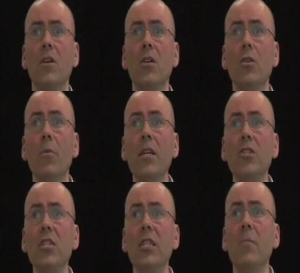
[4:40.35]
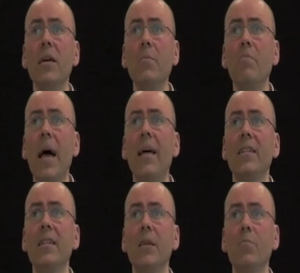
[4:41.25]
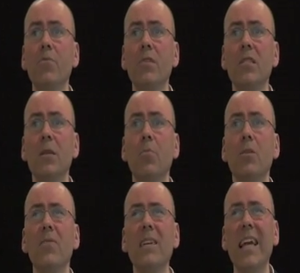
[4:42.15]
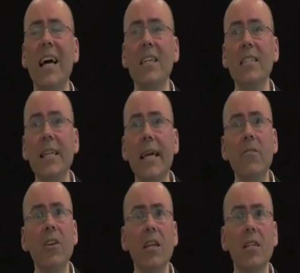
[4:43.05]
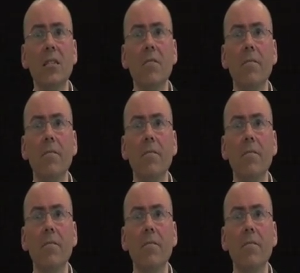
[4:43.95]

the regime had abandoned the principle of egalitarianism.